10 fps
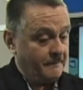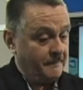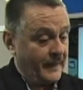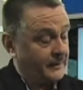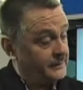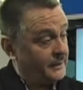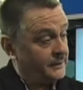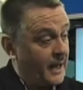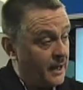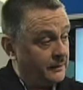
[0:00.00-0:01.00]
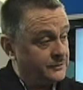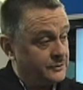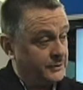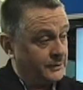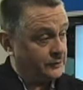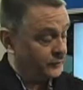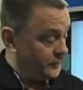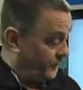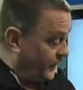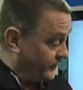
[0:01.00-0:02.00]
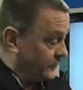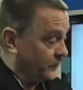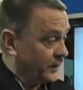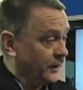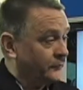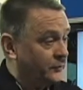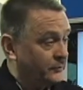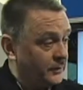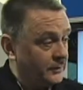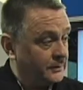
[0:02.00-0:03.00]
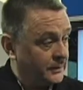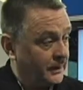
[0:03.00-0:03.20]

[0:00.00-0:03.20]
that technology to the point that we're comfortable